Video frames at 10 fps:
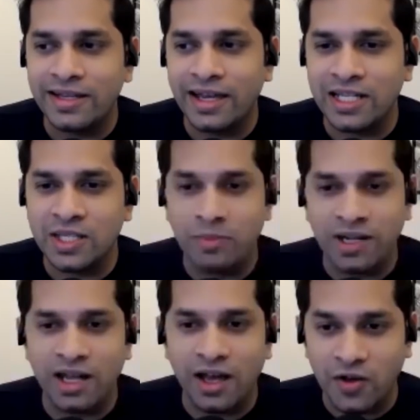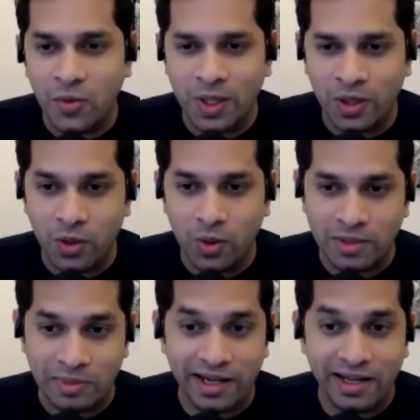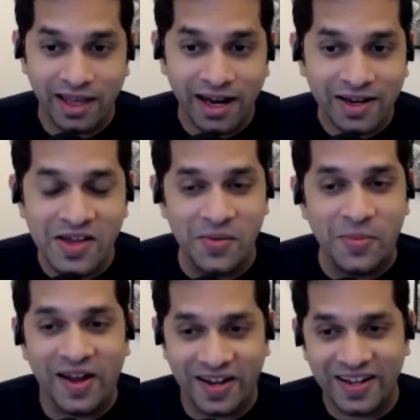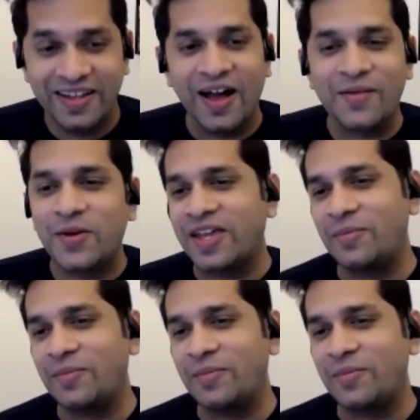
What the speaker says: I can spend an hour with you explaining that, but I'm going to keep it